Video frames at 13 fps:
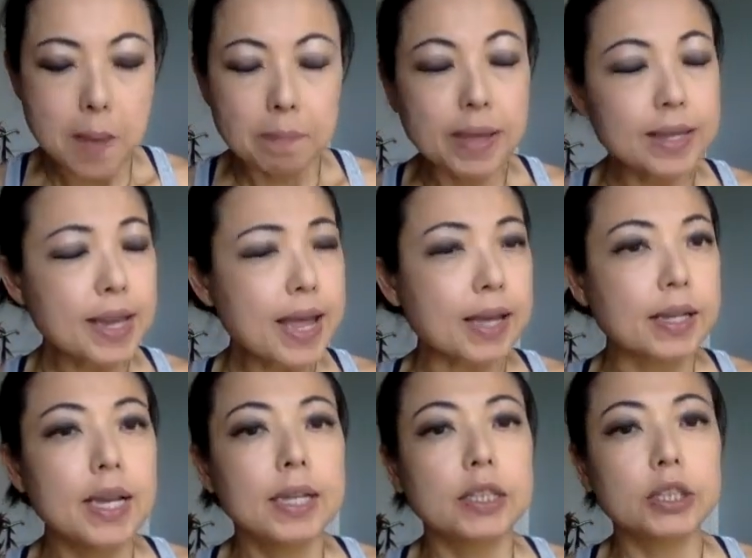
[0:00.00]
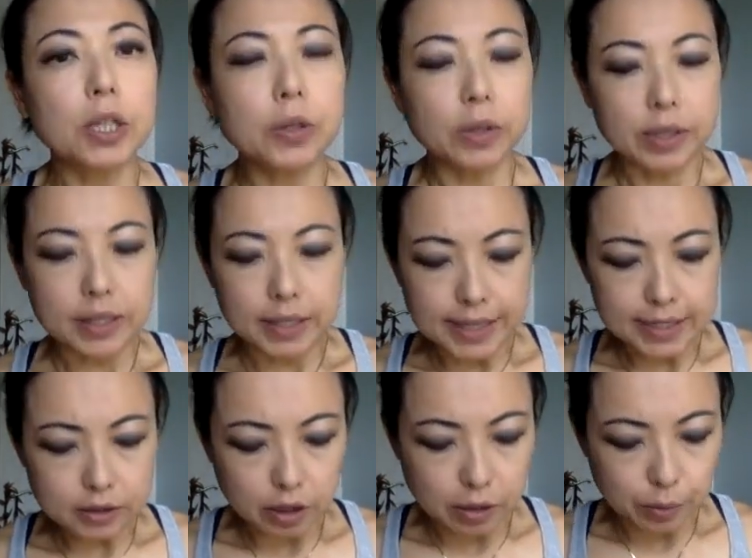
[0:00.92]
But yeah, so
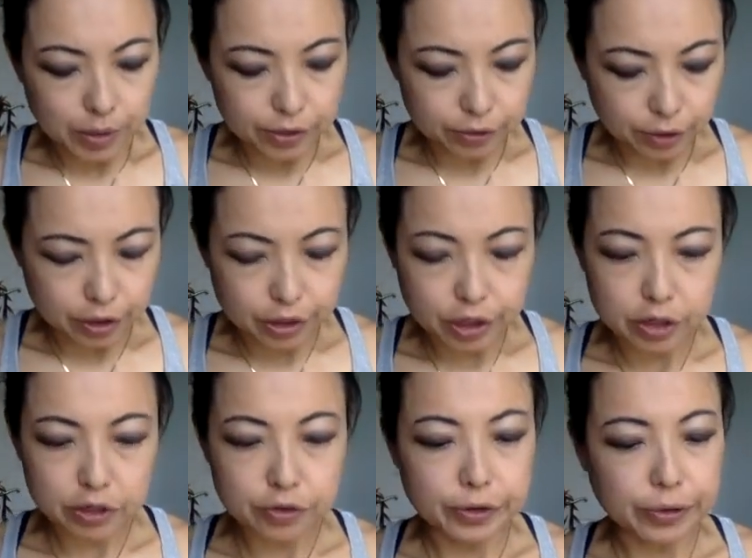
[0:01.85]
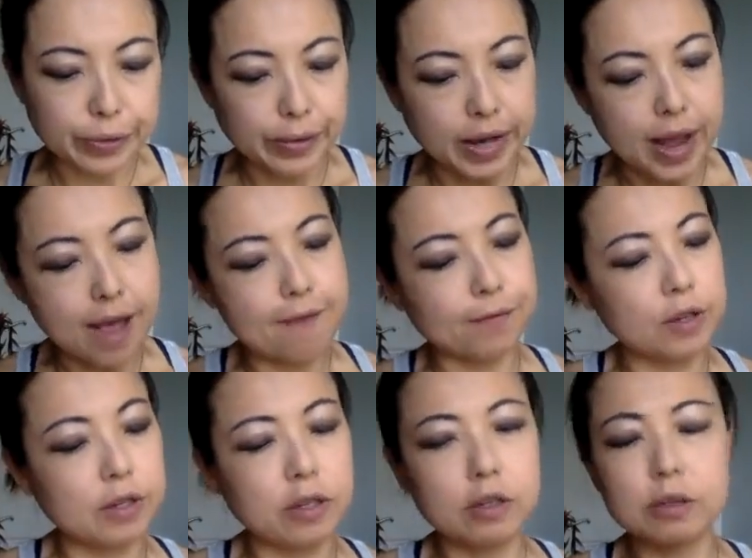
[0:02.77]
these are research. Sorry, I have
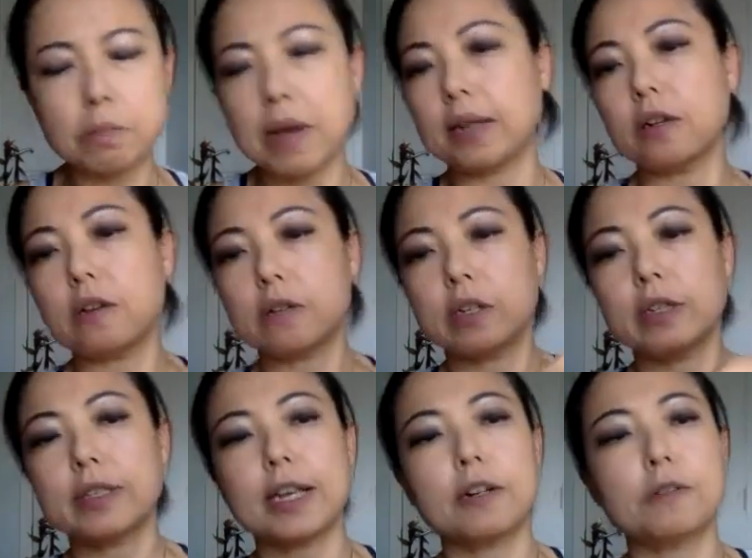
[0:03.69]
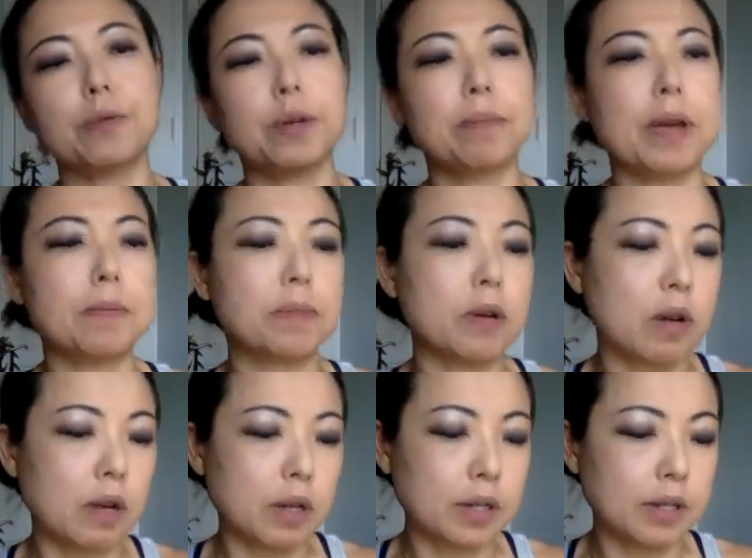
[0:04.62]
to use my note because I don't remember
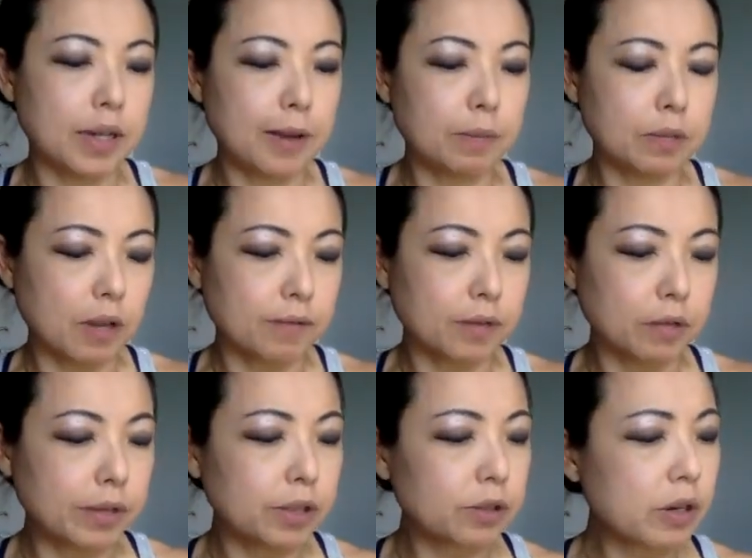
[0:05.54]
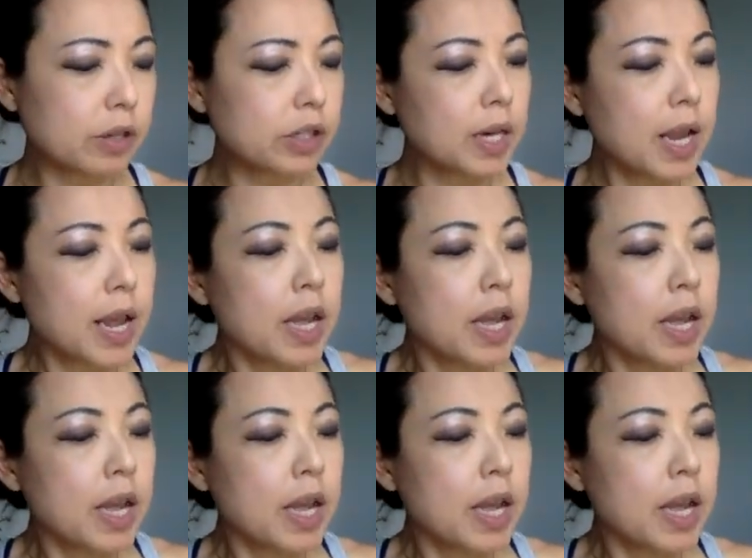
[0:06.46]
all the names of the research.